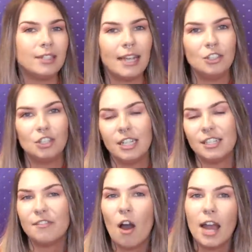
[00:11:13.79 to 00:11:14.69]
attention
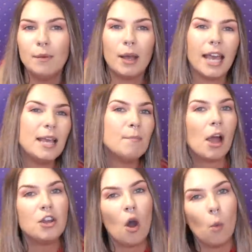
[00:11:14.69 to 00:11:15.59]
is fine but he
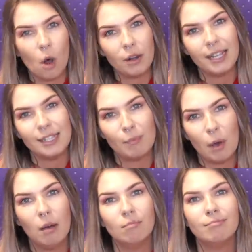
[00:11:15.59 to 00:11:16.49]
might not want his
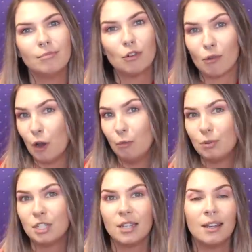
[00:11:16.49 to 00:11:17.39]
bum
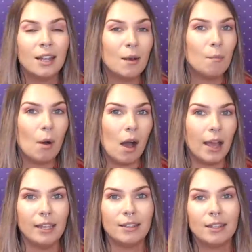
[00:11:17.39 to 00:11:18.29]
groped
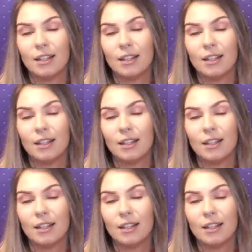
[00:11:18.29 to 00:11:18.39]
by